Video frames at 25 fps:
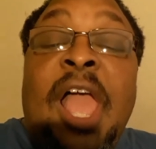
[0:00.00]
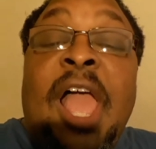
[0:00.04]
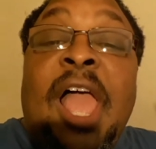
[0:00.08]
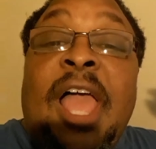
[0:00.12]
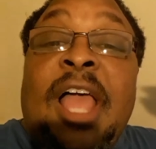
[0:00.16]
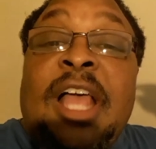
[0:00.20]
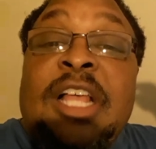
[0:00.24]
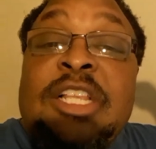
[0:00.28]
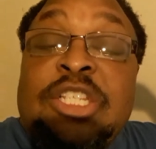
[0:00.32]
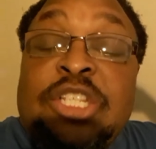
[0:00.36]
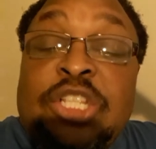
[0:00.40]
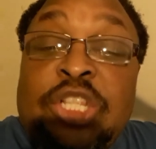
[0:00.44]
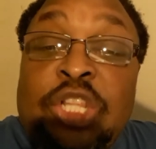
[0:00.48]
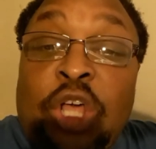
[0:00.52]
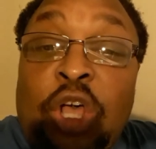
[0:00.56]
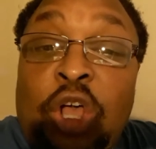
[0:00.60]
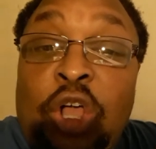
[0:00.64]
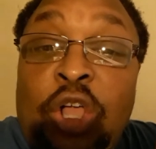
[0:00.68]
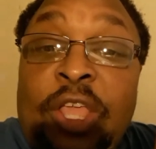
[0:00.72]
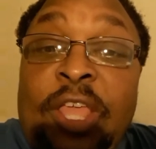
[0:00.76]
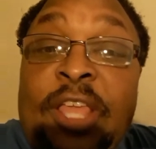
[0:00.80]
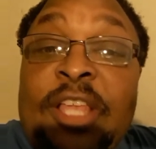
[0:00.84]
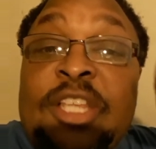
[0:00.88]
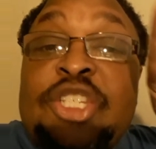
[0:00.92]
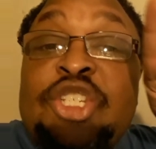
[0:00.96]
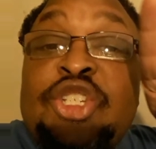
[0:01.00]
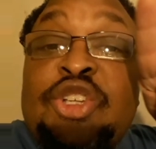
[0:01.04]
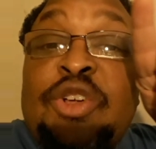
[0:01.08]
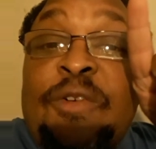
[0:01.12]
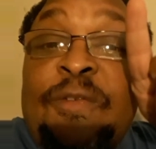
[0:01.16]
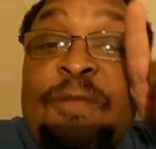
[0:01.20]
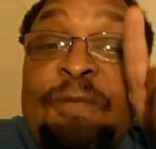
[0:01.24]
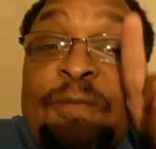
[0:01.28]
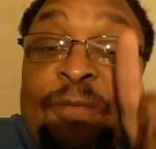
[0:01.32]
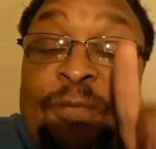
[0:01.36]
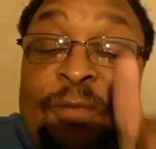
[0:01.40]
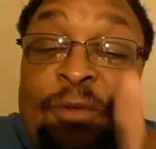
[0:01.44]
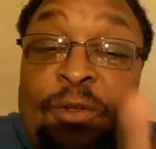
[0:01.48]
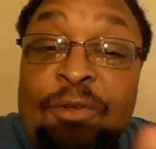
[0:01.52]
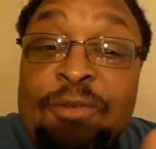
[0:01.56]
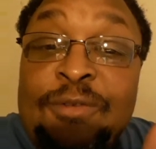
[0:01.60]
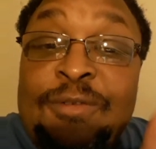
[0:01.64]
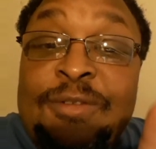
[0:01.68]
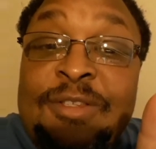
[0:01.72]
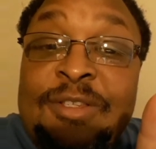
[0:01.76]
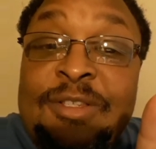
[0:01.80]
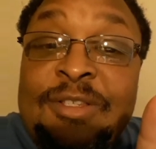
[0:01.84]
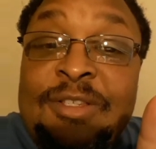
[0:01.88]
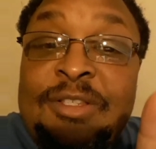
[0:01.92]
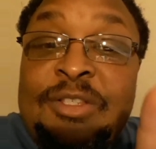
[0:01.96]
As long as your
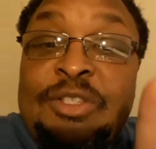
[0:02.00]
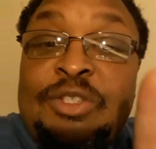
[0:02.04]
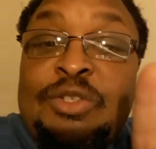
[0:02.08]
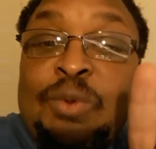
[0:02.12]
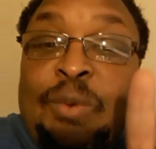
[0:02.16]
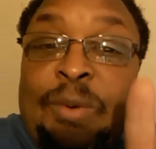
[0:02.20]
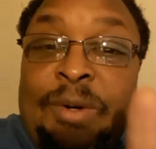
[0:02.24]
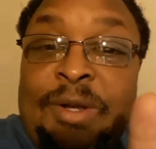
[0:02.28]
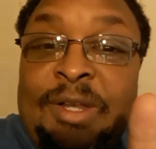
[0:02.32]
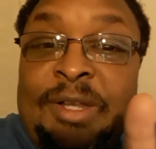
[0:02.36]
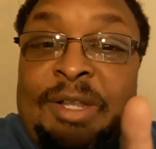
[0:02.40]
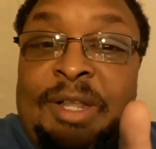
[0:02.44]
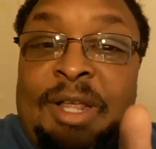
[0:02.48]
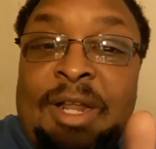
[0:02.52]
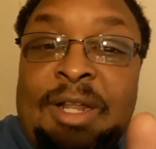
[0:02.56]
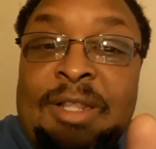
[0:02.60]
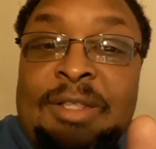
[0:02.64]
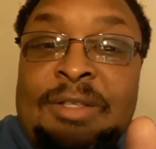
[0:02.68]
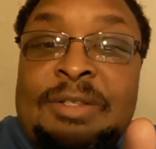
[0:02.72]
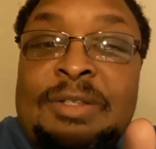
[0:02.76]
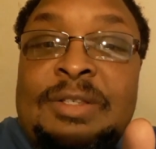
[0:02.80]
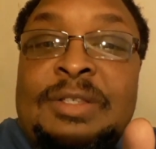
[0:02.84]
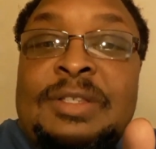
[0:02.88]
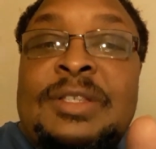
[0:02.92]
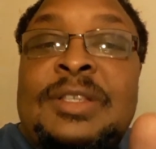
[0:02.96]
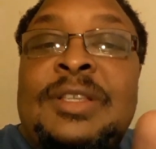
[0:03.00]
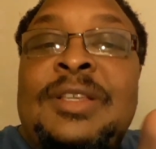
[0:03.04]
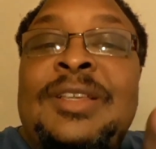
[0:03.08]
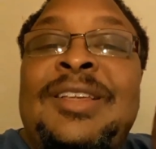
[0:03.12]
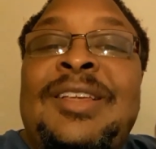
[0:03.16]
first $20